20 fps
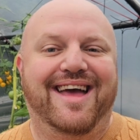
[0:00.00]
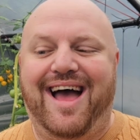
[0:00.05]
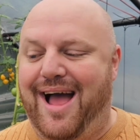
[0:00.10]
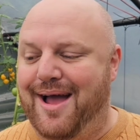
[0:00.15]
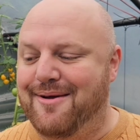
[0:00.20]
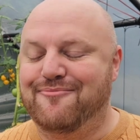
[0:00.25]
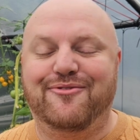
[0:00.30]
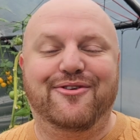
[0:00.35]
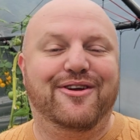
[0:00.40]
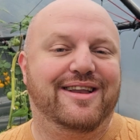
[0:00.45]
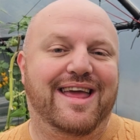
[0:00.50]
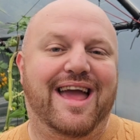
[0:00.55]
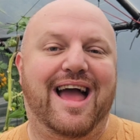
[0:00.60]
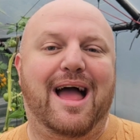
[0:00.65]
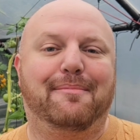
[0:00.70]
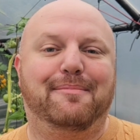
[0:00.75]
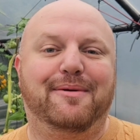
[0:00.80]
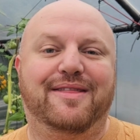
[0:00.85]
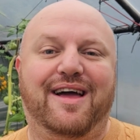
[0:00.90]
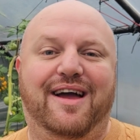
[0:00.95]
I'm really
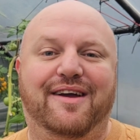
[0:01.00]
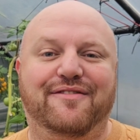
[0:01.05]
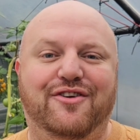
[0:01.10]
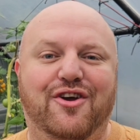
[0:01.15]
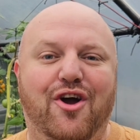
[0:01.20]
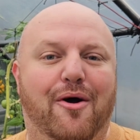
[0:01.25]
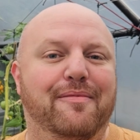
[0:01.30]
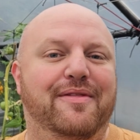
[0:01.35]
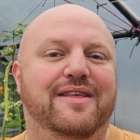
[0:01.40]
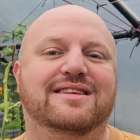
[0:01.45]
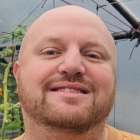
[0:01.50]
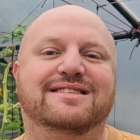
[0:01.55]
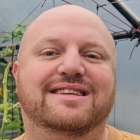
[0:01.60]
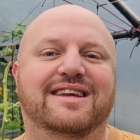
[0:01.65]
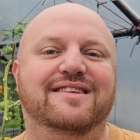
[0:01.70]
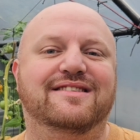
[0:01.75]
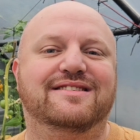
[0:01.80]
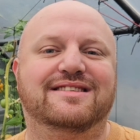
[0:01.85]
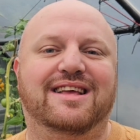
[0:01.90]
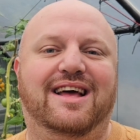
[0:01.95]
happy that I've got the
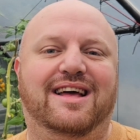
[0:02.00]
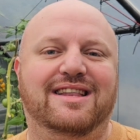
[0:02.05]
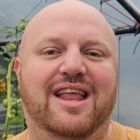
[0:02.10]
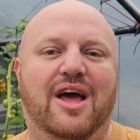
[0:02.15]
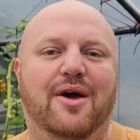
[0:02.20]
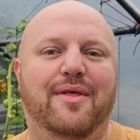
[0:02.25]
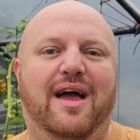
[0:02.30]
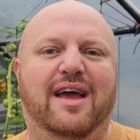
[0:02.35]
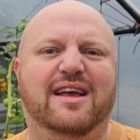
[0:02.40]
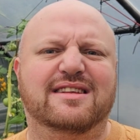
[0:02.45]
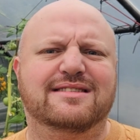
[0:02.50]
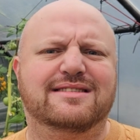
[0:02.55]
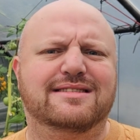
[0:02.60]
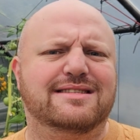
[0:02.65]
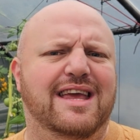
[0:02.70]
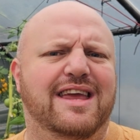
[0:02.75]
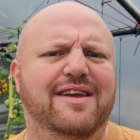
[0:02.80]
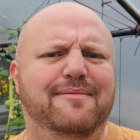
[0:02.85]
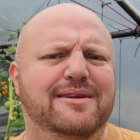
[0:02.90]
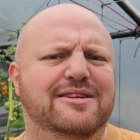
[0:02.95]
seeds that now that can
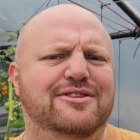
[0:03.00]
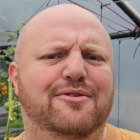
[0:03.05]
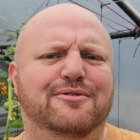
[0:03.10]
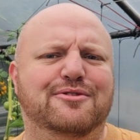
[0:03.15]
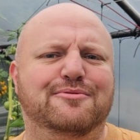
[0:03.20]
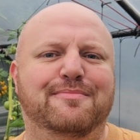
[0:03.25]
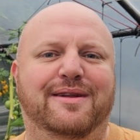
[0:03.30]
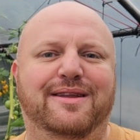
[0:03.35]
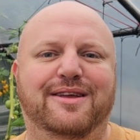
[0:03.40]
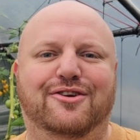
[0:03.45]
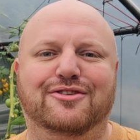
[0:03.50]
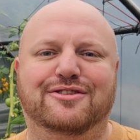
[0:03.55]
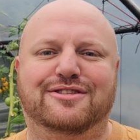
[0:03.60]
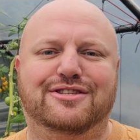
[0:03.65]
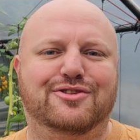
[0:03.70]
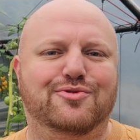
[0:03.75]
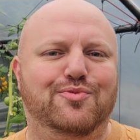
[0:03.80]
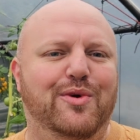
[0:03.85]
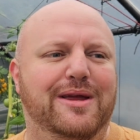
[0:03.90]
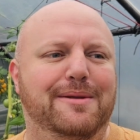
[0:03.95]
save me so much money, because
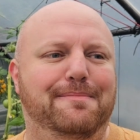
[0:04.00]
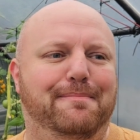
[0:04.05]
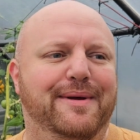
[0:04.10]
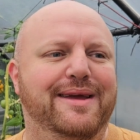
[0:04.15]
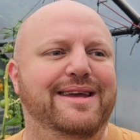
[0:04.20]
sweet pea